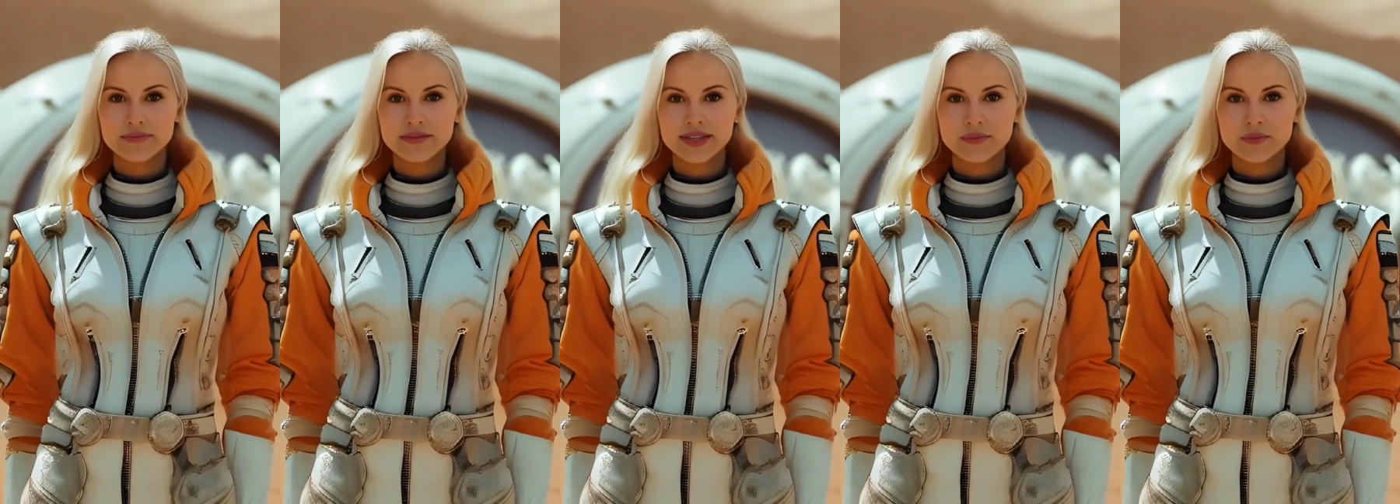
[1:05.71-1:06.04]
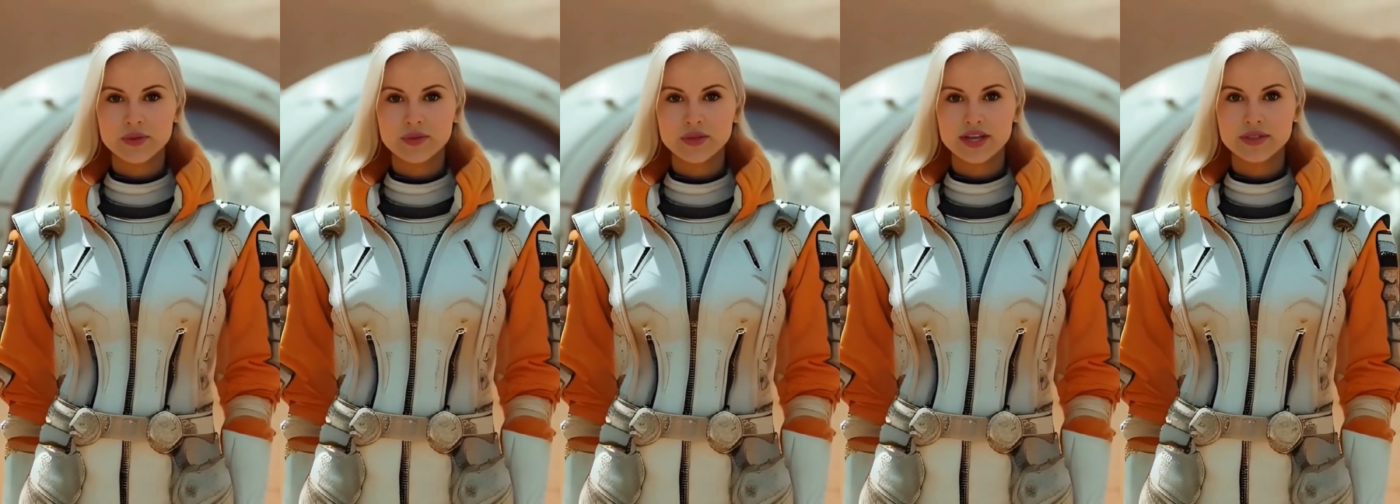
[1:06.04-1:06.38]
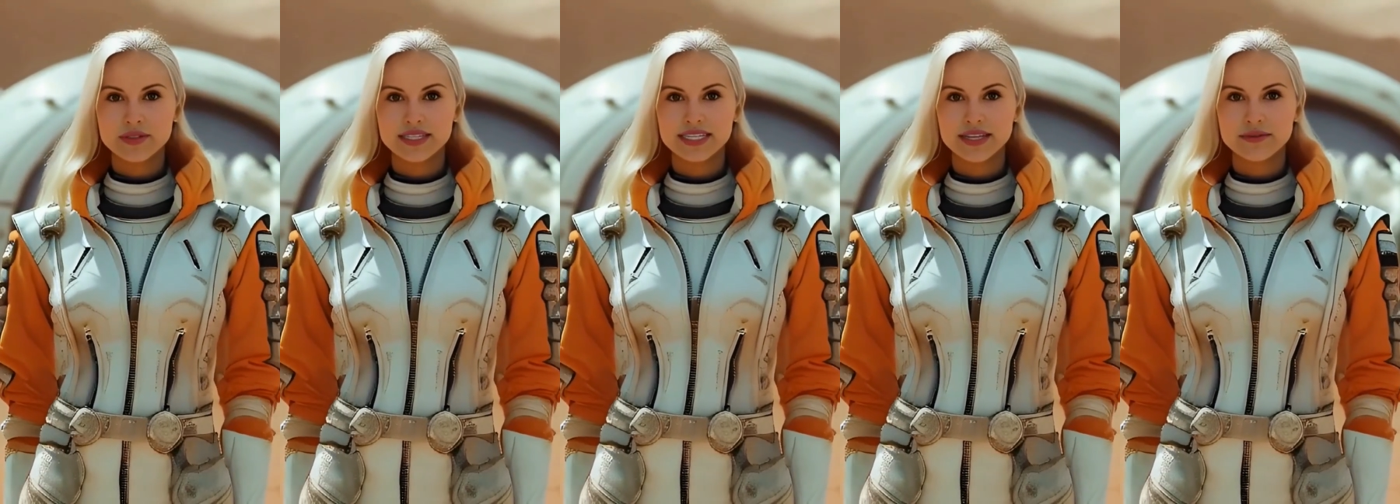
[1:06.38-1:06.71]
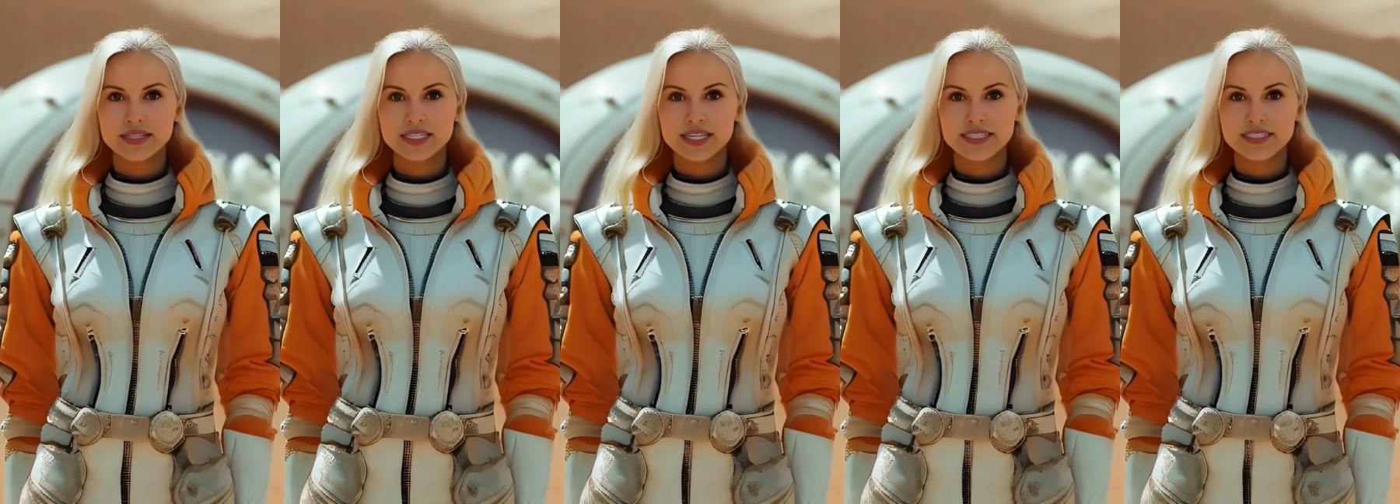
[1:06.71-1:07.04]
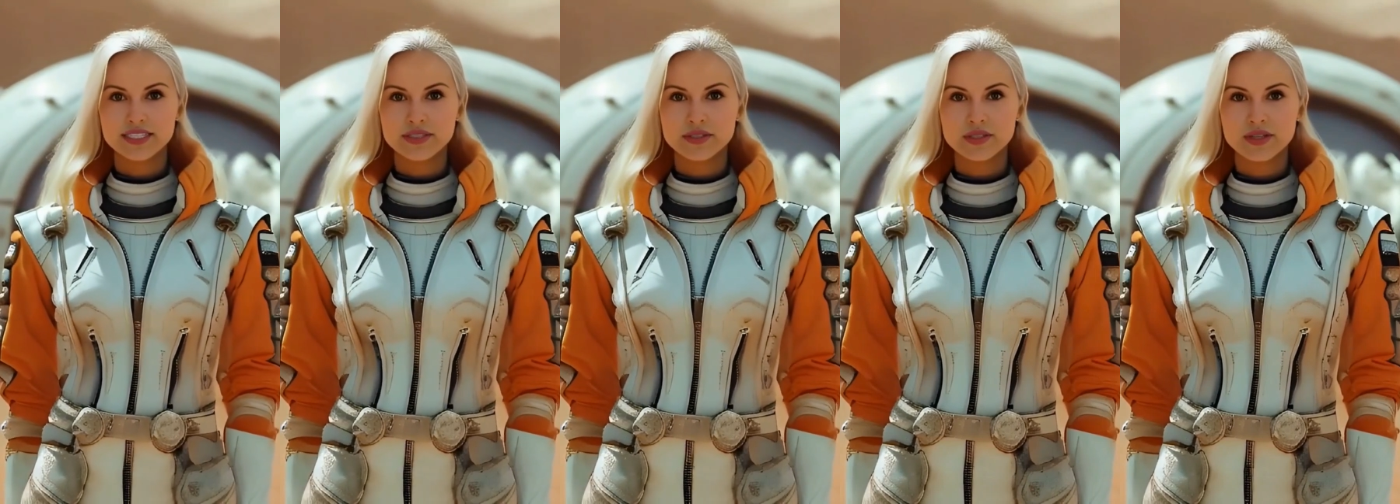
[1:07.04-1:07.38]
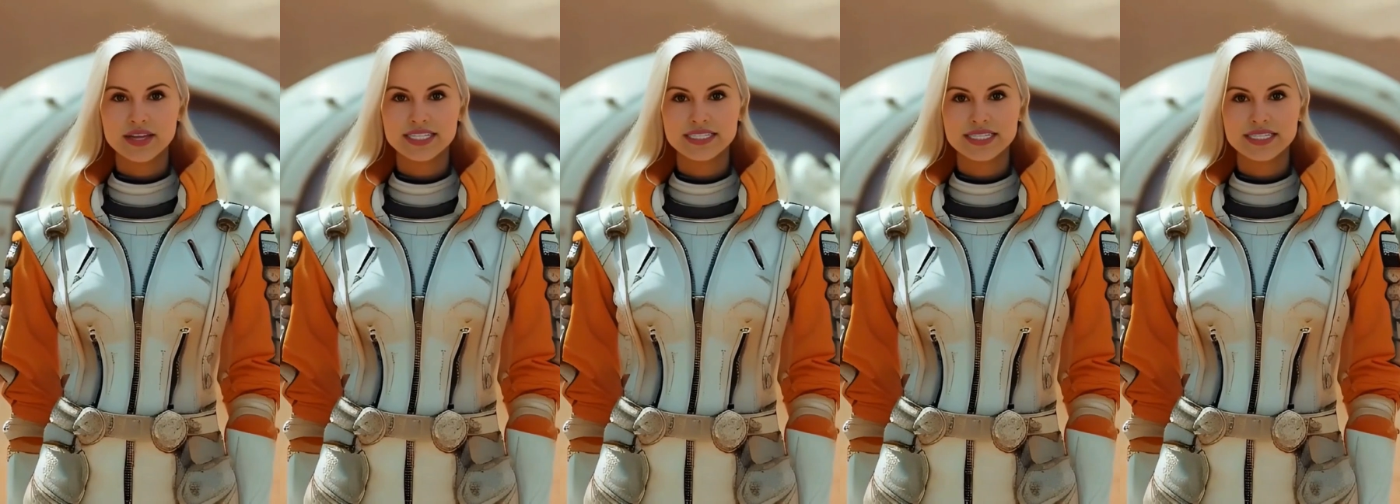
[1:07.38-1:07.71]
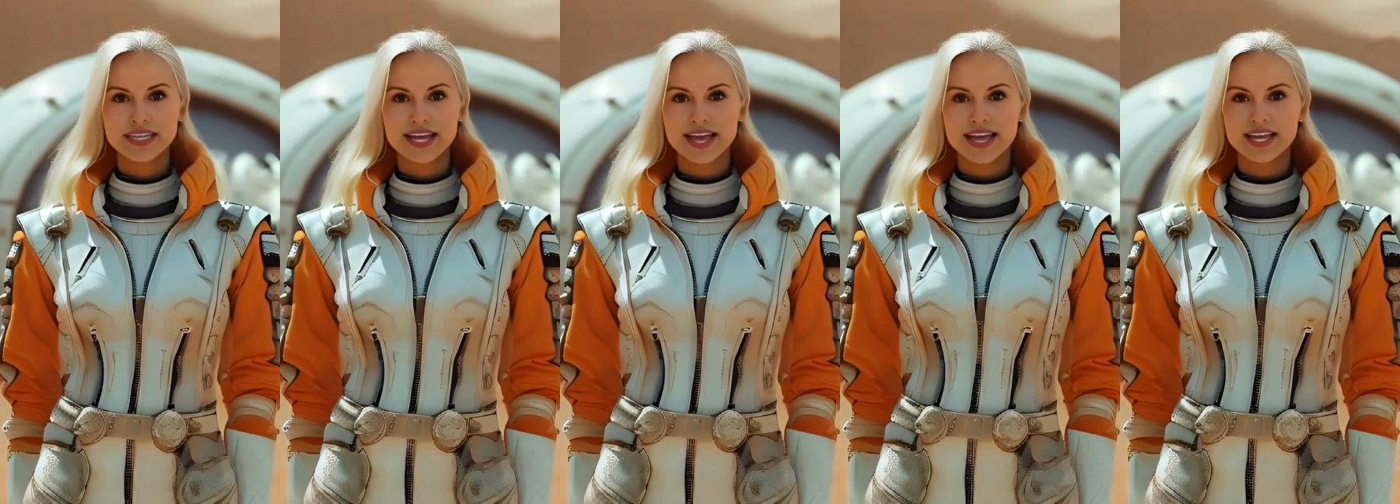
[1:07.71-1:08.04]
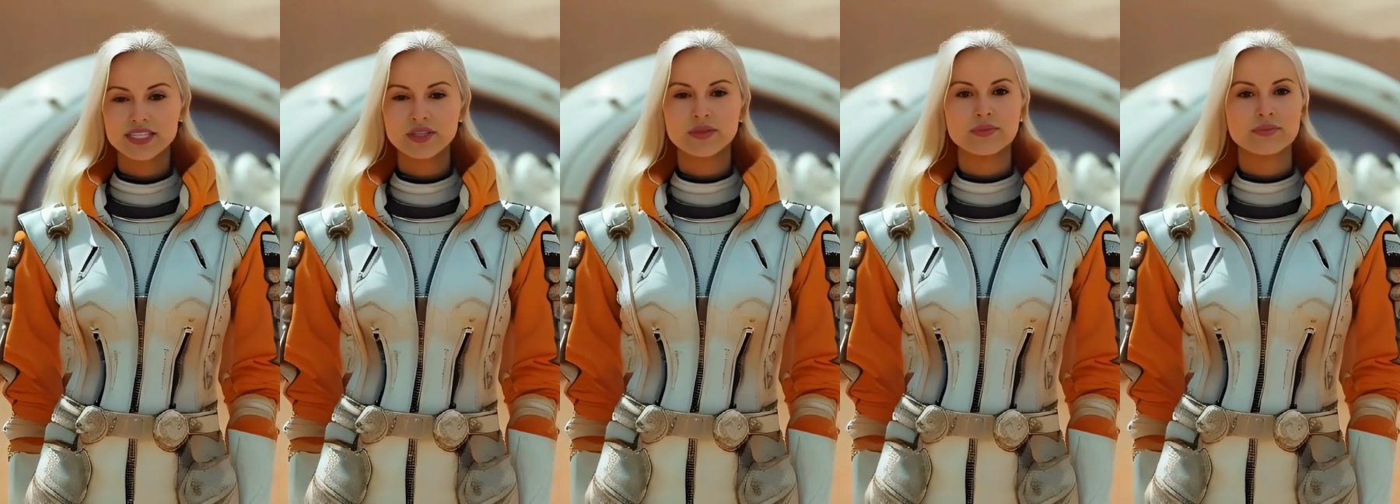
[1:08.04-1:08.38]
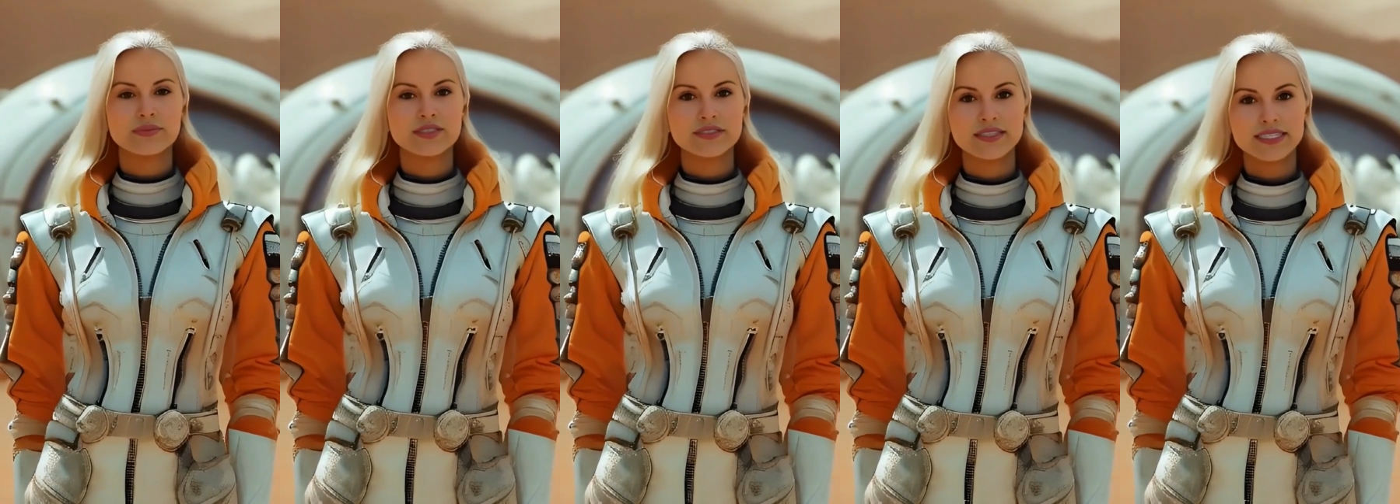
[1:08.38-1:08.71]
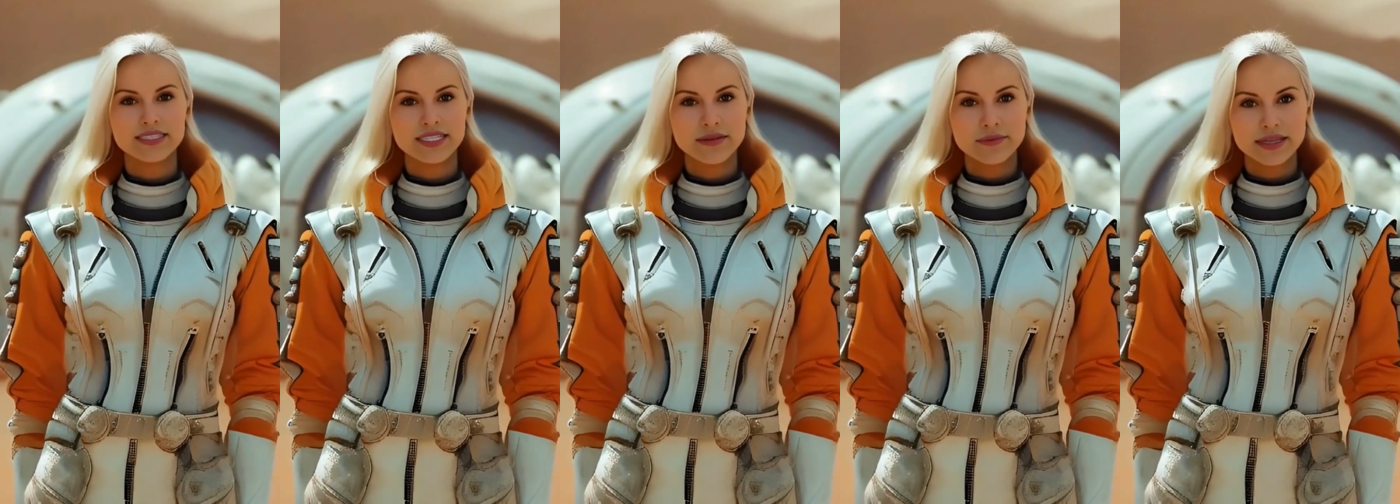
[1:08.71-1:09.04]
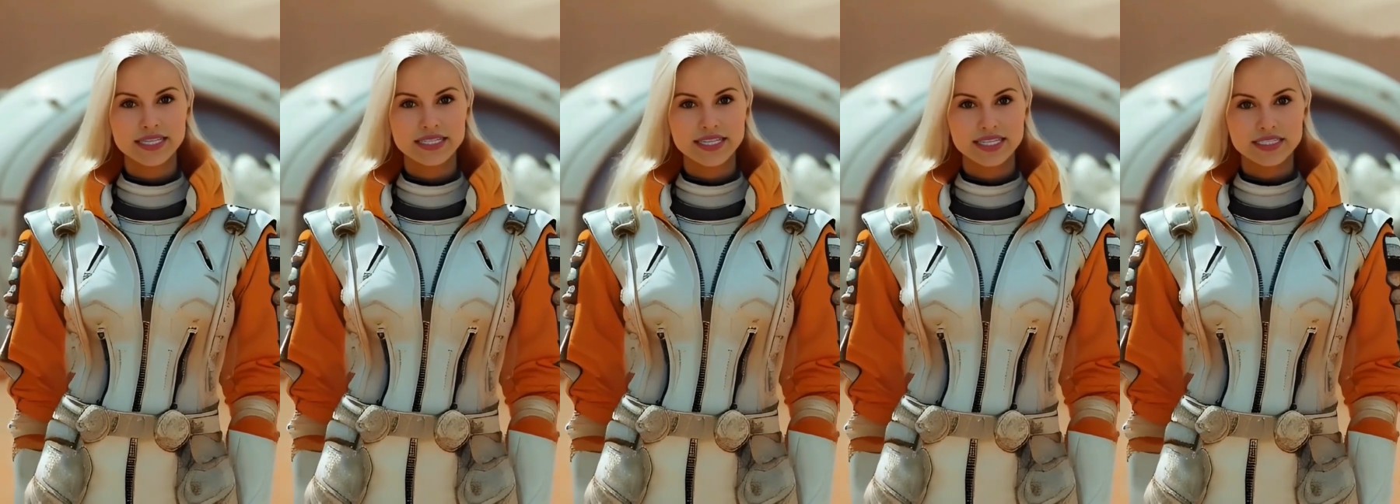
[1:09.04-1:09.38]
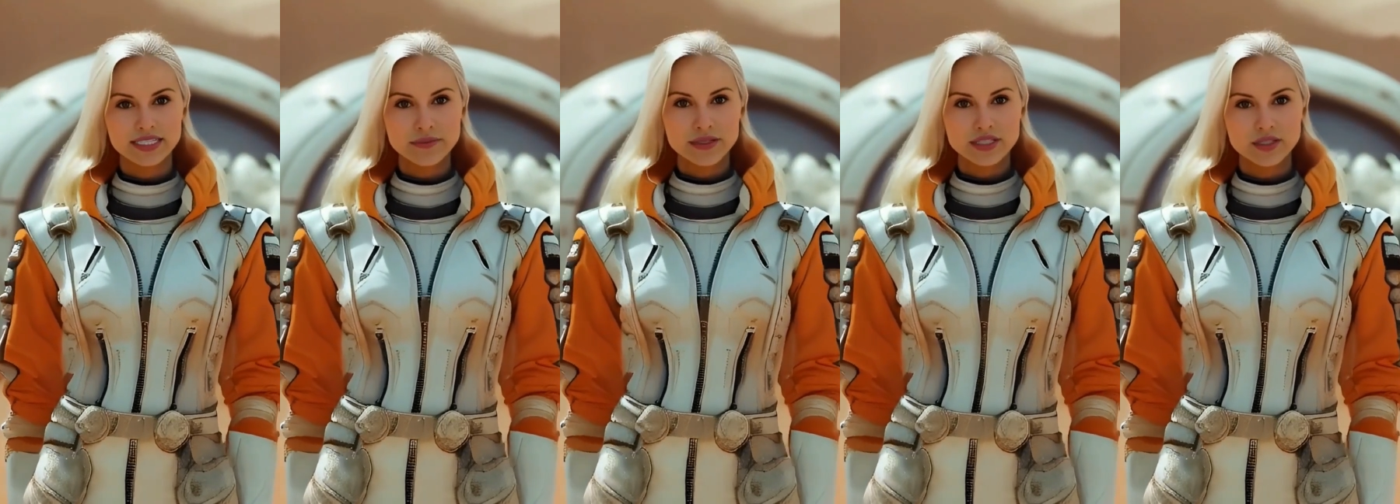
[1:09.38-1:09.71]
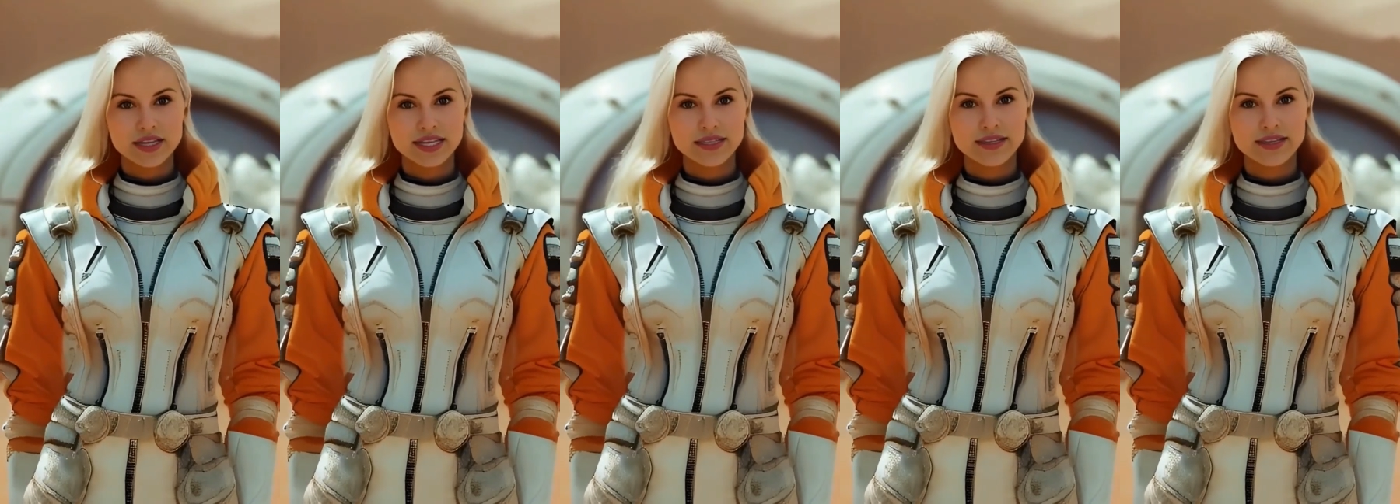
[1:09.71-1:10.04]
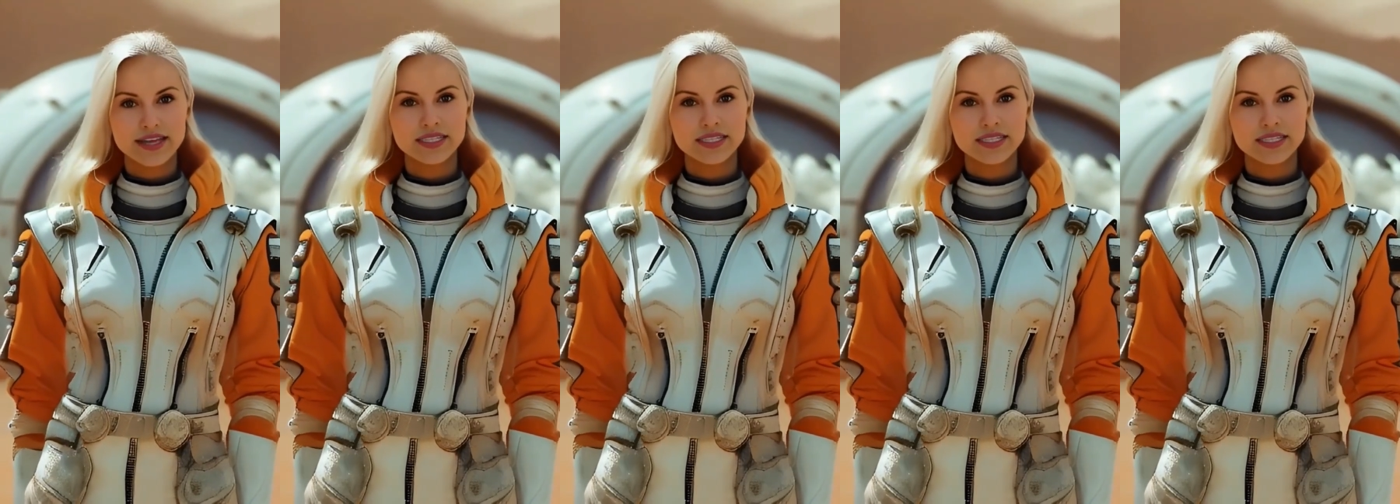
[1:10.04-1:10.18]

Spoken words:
He pored over the images, tracing their angles, examining their symmetry,